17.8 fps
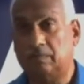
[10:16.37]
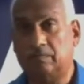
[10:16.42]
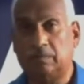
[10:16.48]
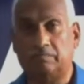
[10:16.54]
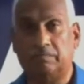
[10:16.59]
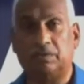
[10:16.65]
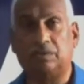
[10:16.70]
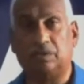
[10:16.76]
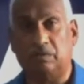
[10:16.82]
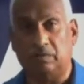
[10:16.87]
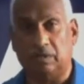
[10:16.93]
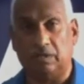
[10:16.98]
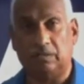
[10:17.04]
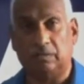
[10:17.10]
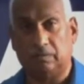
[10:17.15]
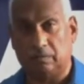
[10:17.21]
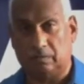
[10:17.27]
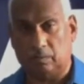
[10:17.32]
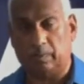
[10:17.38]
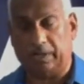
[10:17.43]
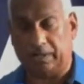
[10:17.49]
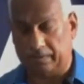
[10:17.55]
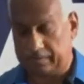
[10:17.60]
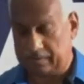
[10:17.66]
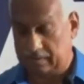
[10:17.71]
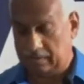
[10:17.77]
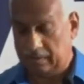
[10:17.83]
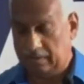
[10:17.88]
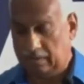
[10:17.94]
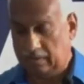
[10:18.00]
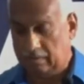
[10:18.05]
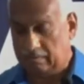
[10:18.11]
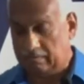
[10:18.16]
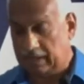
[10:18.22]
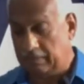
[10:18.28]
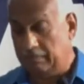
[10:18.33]
material wealth
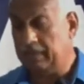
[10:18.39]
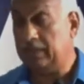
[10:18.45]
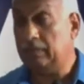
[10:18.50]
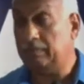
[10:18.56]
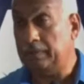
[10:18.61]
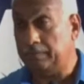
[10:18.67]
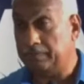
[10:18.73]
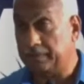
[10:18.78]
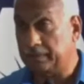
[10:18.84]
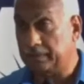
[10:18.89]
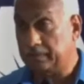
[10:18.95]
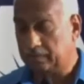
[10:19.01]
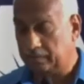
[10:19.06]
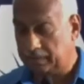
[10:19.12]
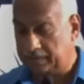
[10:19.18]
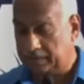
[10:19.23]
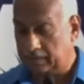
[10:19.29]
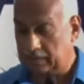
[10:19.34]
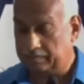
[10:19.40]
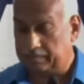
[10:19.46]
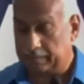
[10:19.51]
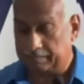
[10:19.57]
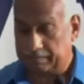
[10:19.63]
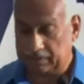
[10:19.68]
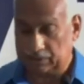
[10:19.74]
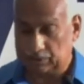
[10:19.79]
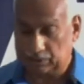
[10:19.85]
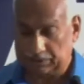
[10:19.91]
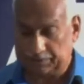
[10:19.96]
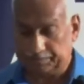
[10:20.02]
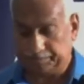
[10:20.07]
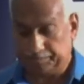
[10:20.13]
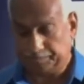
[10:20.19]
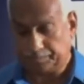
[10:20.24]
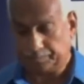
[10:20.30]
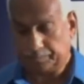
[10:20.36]
by many people within the population.
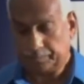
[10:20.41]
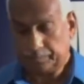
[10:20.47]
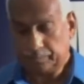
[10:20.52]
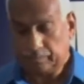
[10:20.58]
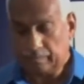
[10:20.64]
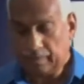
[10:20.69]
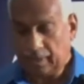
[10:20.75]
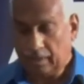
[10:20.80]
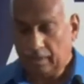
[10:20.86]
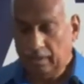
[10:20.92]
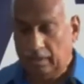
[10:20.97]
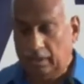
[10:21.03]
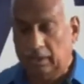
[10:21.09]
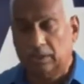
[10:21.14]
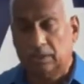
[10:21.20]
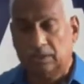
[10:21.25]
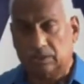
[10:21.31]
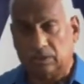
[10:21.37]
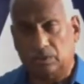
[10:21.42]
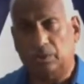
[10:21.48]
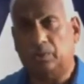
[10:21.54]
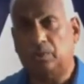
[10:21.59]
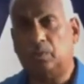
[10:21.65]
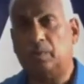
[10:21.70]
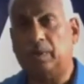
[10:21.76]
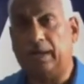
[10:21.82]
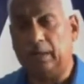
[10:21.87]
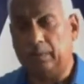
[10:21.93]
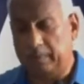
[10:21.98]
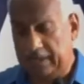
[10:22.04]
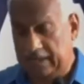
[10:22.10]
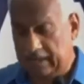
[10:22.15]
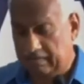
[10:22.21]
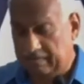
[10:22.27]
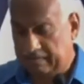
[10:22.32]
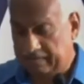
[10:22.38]
So do you know why we
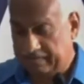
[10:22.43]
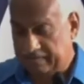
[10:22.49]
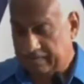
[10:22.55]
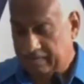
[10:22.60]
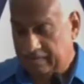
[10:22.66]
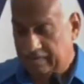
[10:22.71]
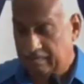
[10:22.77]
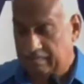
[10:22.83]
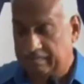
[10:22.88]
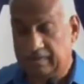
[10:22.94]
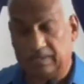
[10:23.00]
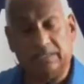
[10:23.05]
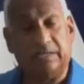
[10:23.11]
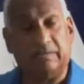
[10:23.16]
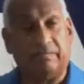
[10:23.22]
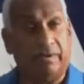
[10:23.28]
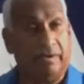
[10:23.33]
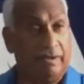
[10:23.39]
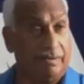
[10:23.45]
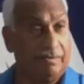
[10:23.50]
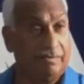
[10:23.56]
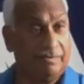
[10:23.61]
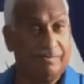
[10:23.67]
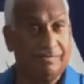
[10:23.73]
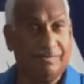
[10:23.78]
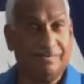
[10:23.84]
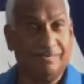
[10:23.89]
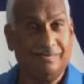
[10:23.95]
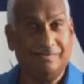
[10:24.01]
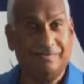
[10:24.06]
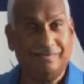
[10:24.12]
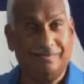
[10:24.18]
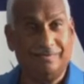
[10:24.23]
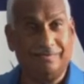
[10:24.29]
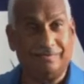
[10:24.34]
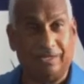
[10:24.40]
have floods every year?
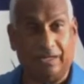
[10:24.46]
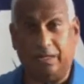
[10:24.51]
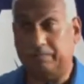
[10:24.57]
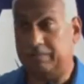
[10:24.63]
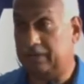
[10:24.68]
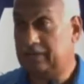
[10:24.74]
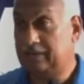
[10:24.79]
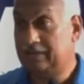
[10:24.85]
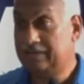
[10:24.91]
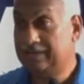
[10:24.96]
Anybody?